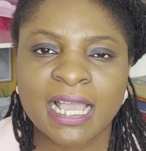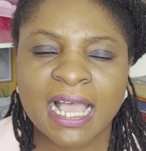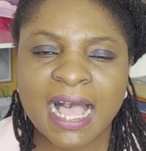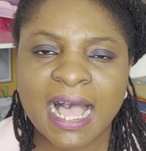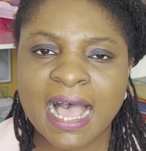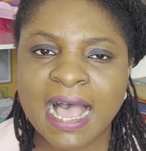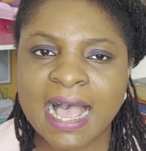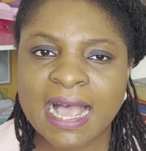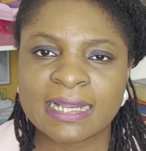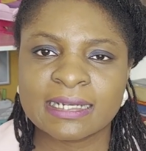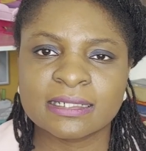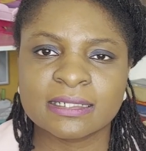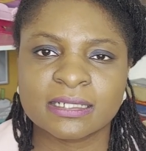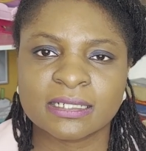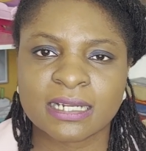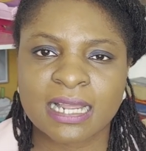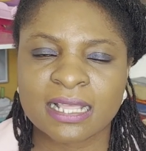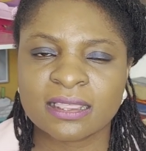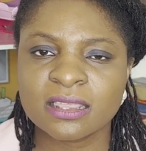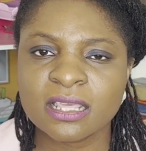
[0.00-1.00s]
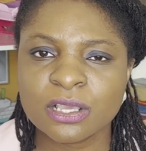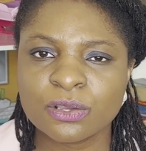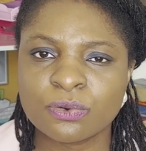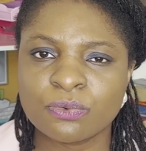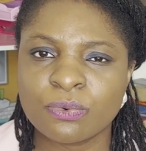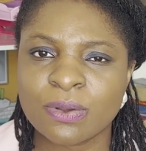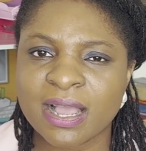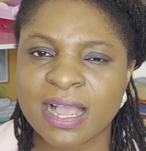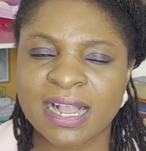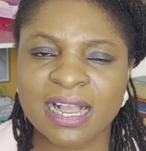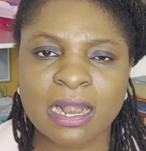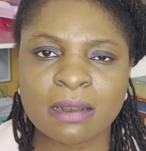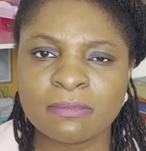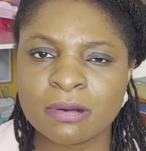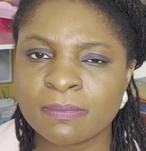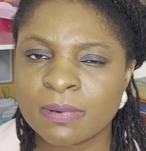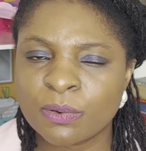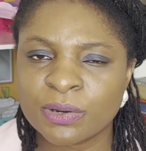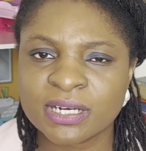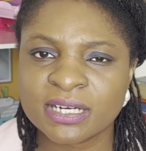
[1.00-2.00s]
And I think I can't
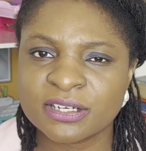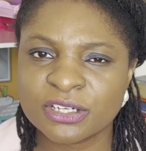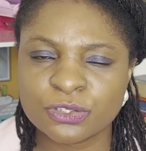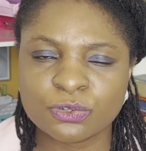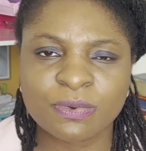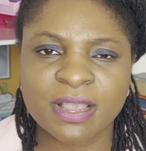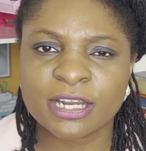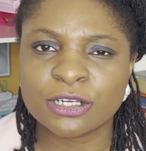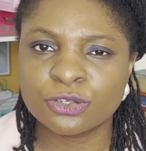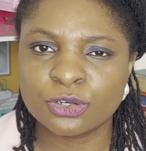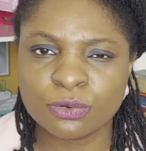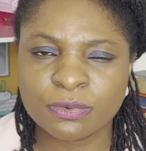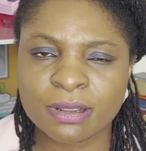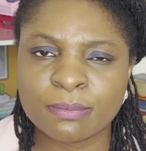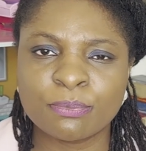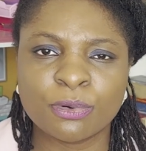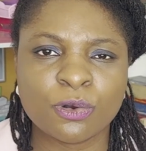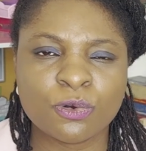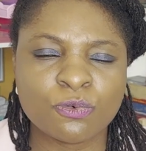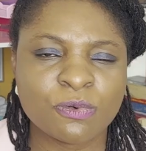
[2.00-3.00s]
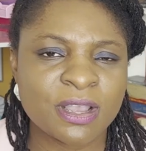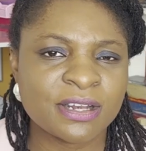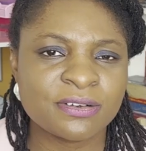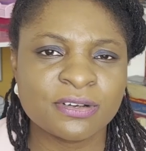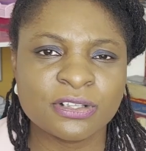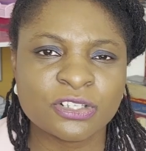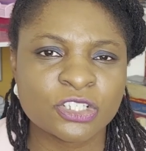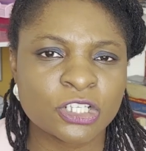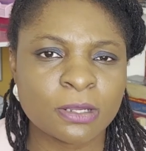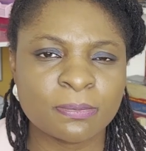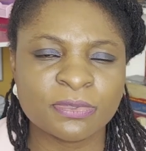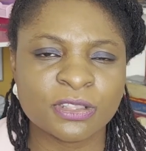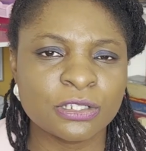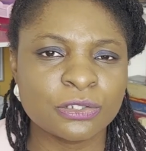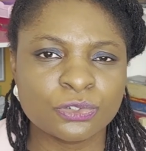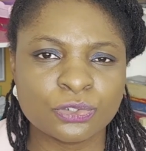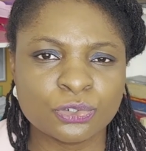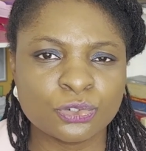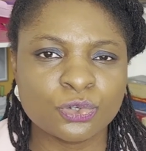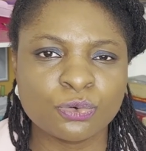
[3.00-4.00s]
remember what it is we were doing, but we were doing something
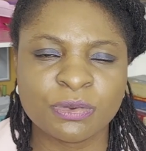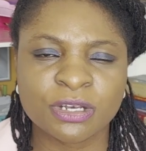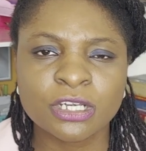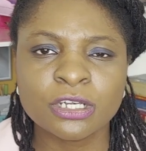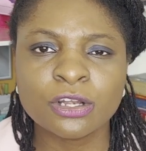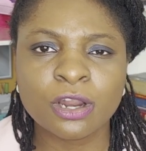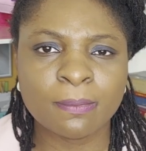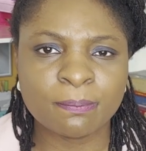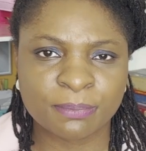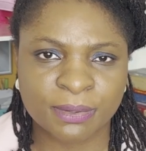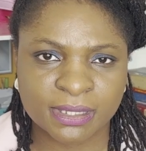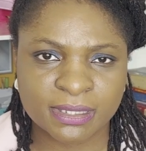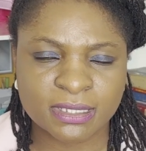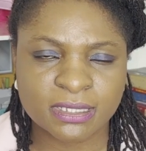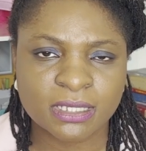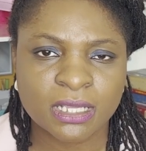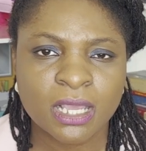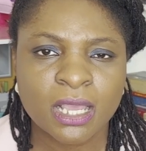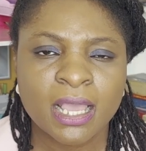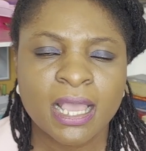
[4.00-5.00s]
to do with numbers.